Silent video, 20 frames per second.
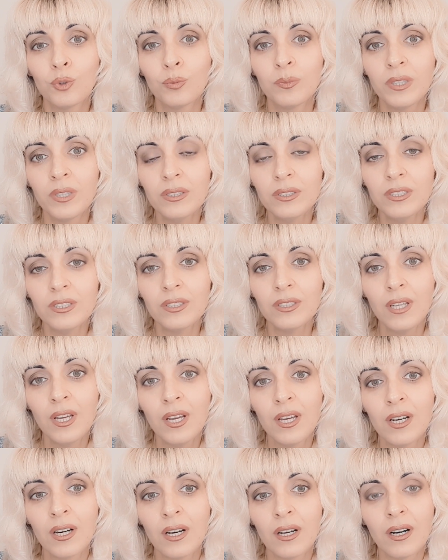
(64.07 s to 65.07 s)
building,
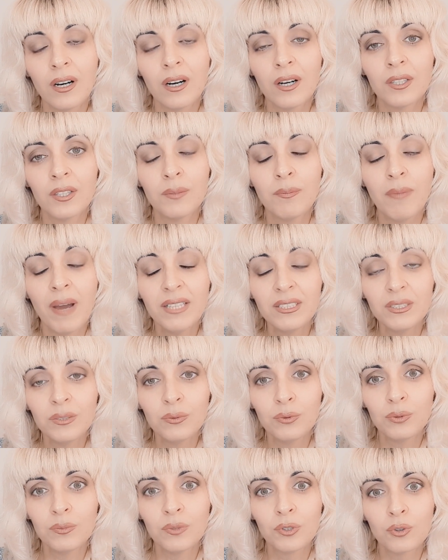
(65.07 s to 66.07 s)
the best
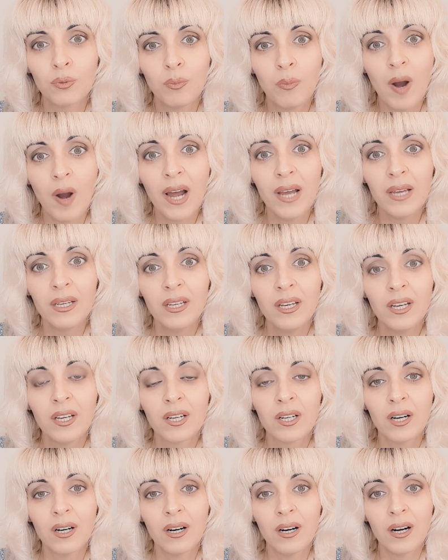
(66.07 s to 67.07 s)
would be to buy
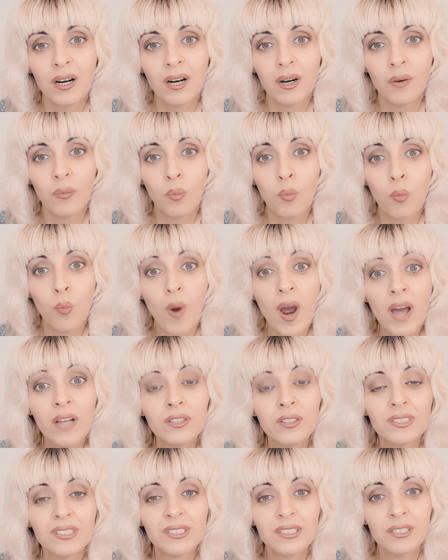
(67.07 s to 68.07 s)

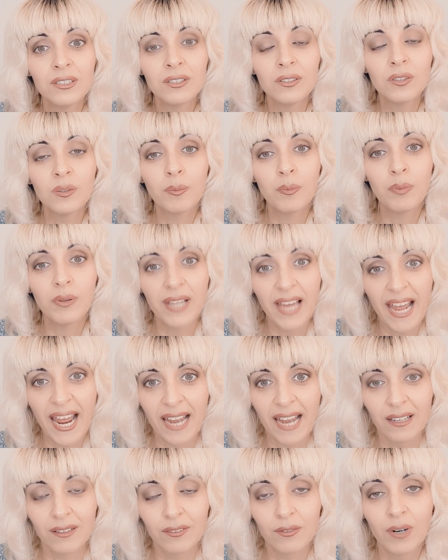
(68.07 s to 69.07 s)
while it's still
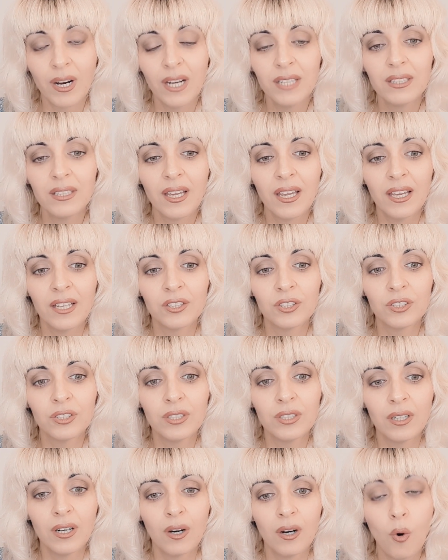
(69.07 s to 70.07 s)
planned, right, and
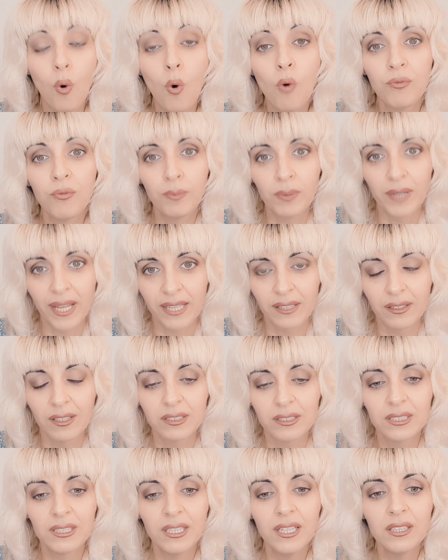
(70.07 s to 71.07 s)
off plan,
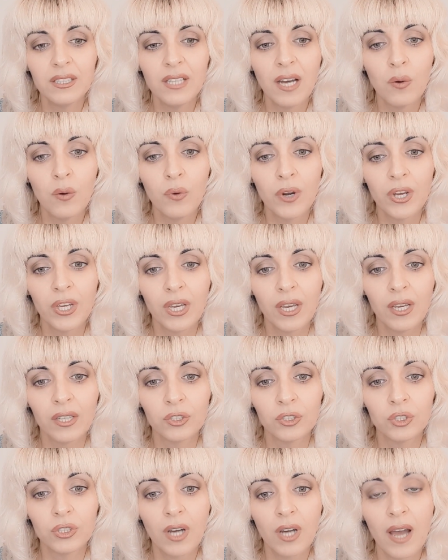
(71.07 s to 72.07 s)
let's say it that way,
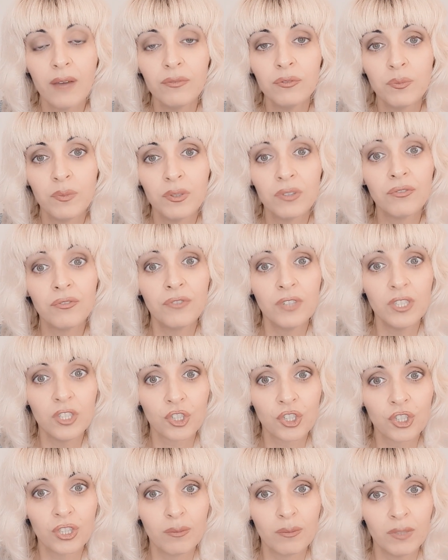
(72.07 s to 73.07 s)
and haven't been
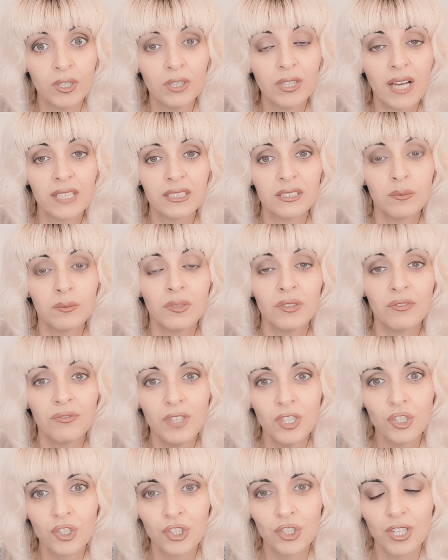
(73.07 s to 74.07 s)
finished. The build hasn't been
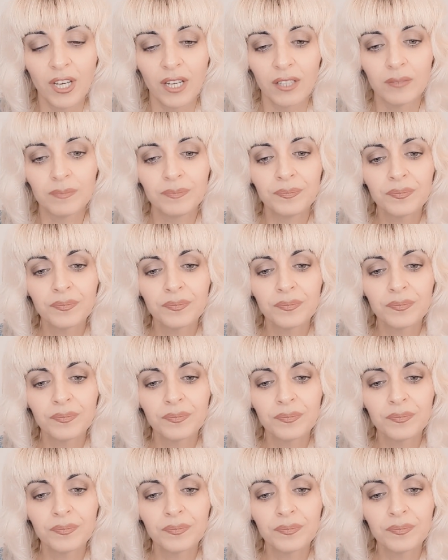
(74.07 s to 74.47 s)
finished yet,